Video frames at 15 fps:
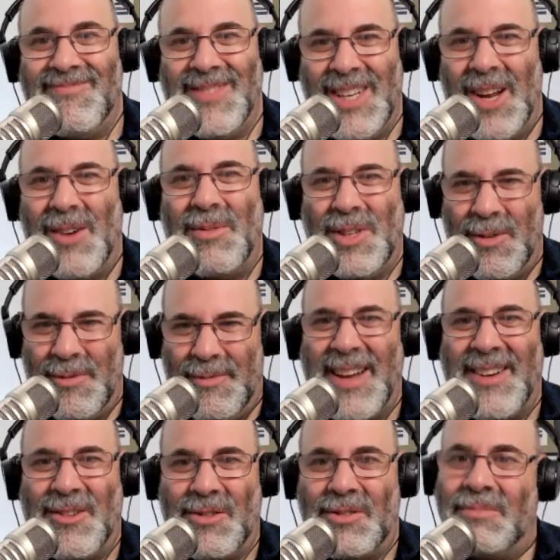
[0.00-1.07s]
your
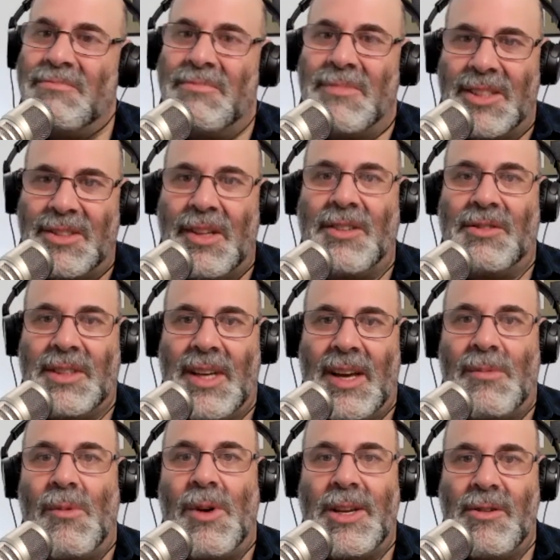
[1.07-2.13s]
vendors essentially
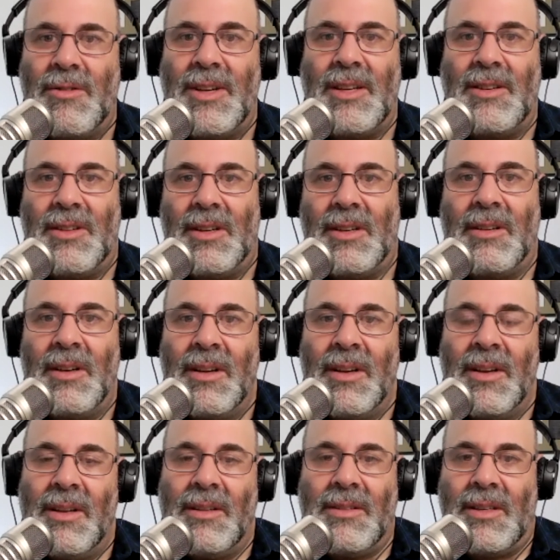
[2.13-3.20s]
on what you need to
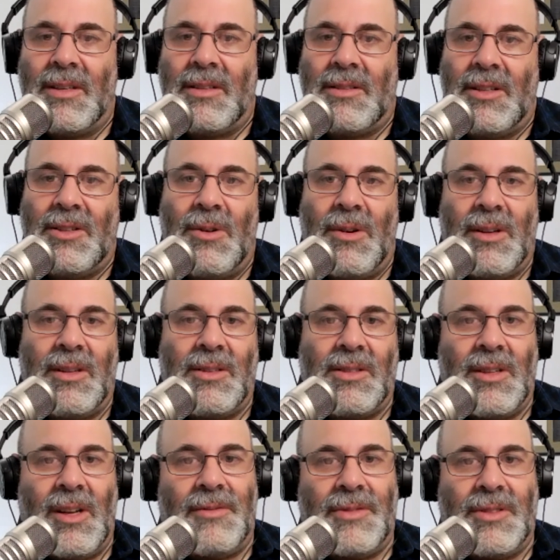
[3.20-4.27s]
do on this stuff.